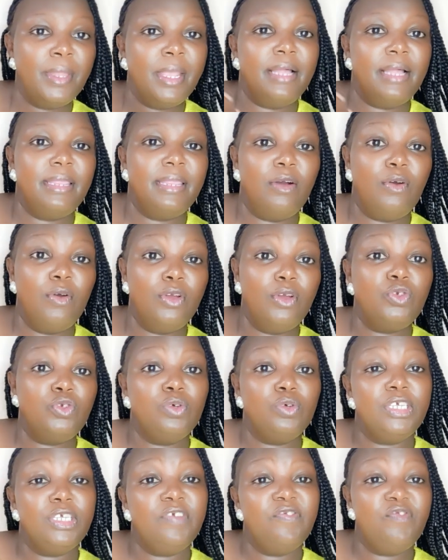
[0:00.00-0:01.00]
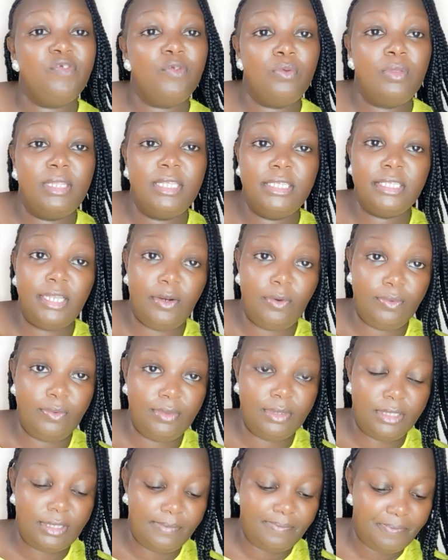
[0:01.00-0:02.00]
And they're going to give you these
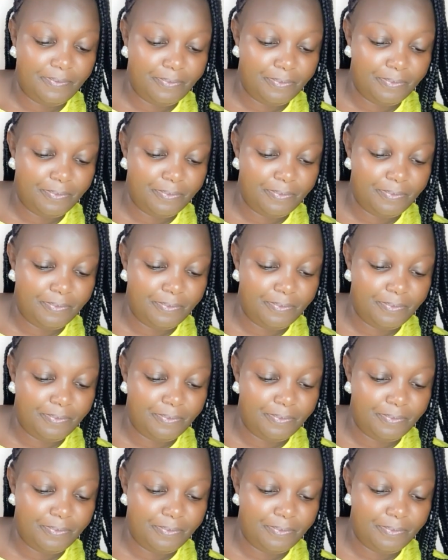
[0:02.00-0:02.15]
loans.